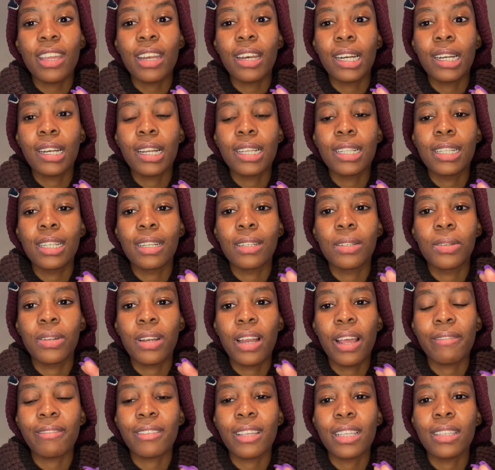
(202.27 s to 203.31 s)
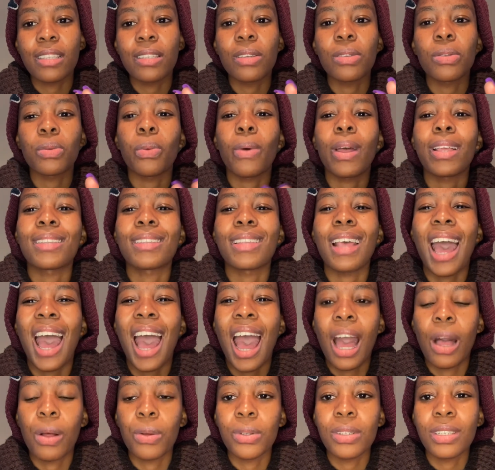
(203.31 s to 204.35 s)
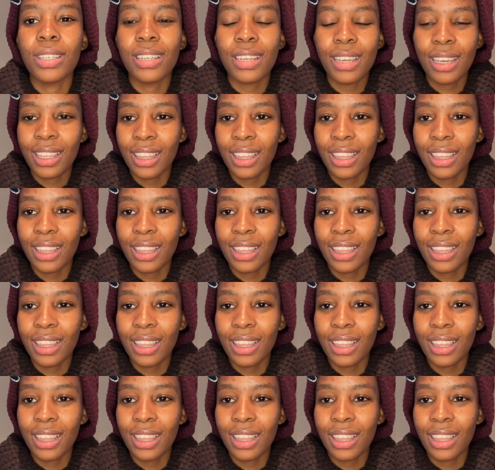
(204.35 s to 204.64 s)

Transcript: related to life sciences was out.